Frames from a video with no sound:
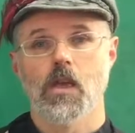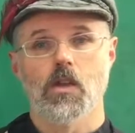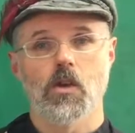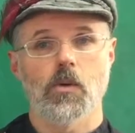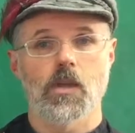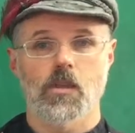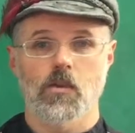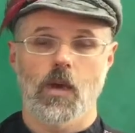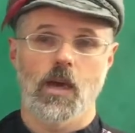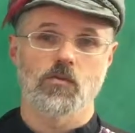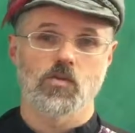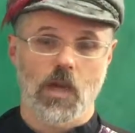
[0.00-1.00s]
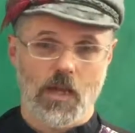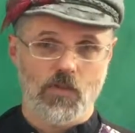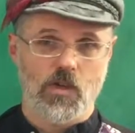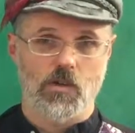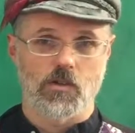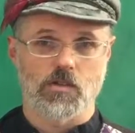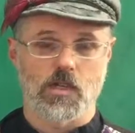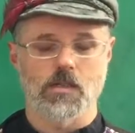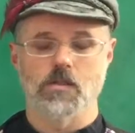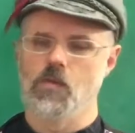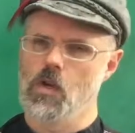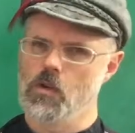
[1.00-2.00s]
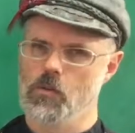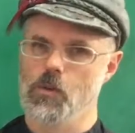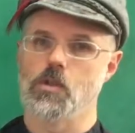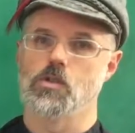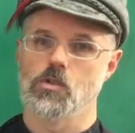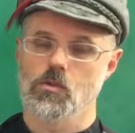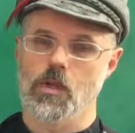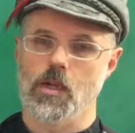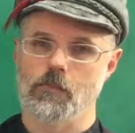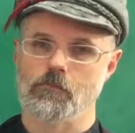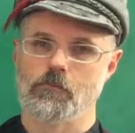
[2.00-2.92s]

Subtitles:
Knowing that you have traffic on your site is very reassuring,